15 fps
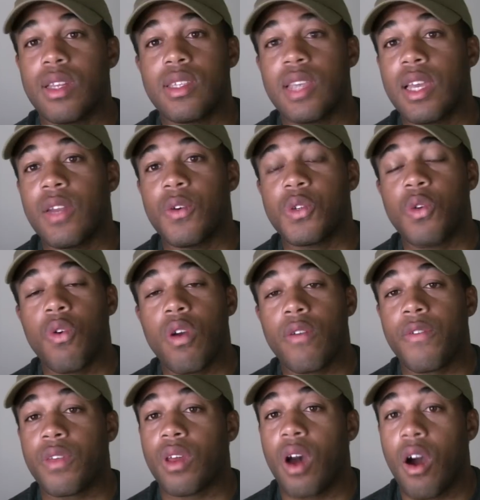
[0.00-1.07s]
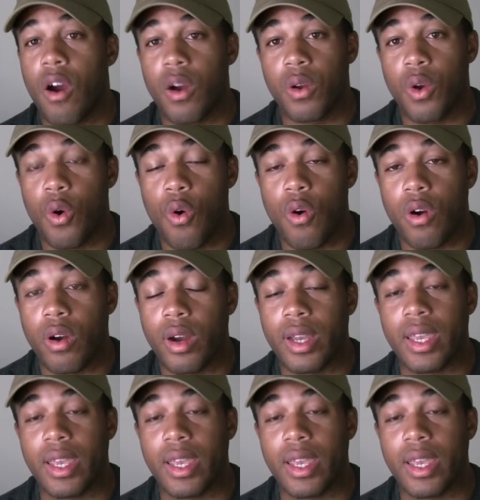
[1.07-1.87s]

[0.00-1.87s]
Nintendo's going for the hardcore.